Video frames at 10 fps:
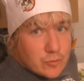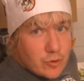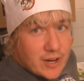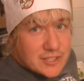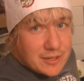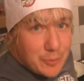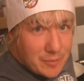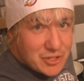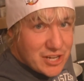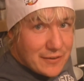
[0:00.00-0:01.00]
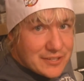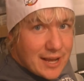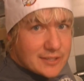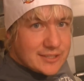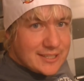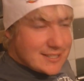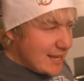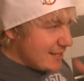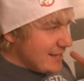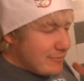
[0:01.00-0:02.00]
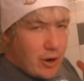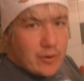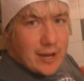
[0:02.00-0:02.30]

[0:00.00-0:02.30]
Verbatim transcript: Right, it's time to put on my chef's hat because I need to take the lead role